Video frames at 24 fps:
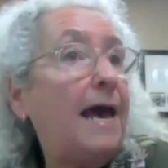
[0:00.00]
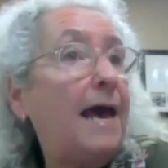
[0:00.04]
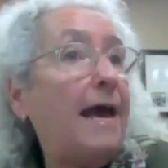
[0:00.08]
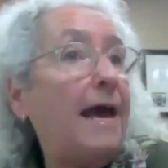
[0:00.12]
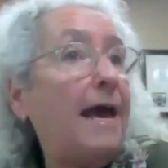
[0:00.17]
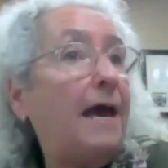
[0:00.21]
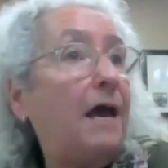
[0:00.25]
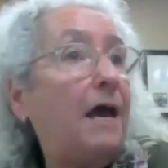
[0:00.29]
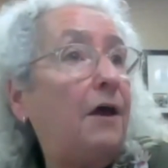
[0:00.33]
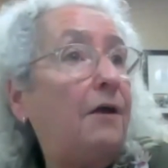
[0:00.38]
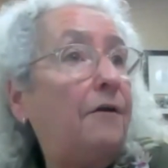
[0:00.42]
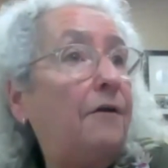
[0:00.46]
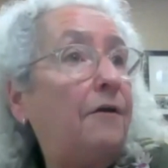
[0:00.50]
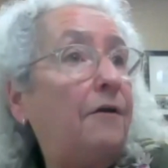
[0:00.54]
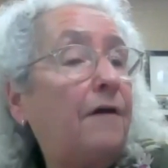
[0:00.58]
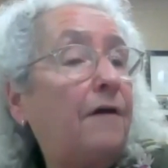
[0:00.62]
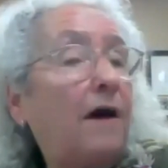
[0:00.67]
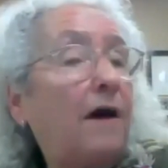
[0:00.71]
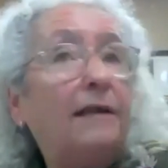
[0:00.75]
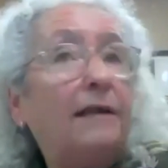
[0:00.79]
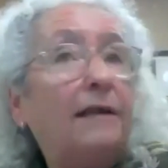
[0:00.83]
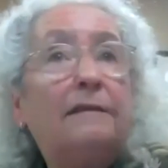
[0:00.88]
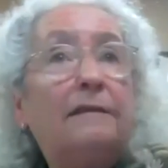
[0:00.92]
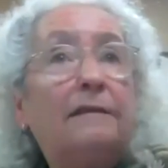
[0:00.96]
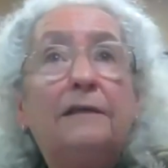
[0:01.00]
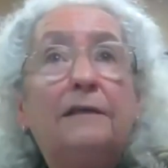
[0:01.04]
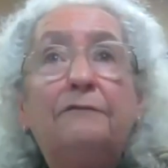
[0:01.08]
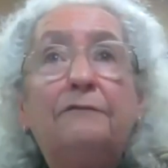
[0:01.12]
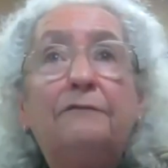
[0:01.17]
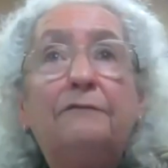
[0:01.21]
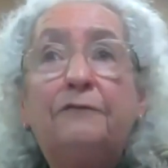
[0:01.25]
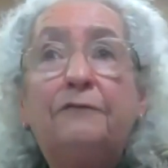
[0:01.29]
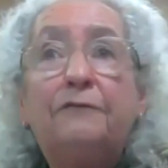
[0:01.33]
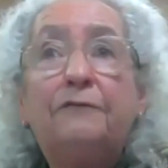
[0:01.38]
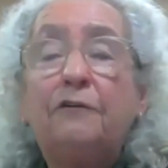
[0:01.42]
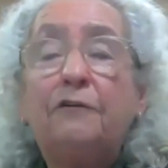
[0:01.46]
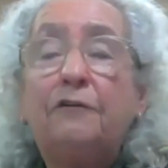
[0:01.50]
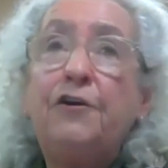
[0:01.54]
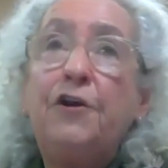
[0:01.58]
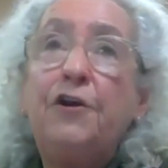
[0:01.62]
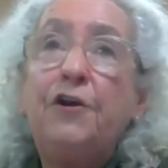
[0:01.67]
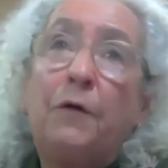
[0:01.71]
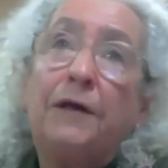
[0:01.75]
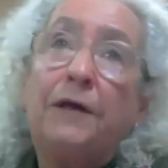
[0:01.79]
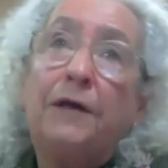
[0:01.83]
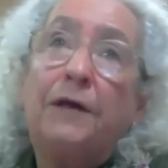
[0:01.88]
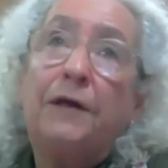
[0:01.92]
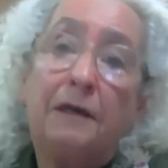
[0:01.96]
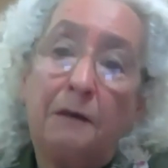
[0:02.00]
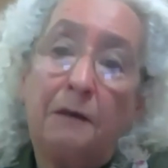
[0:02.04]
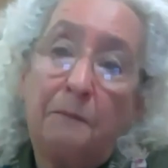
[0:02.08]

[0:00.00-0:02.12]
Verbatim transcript: And I lived knowing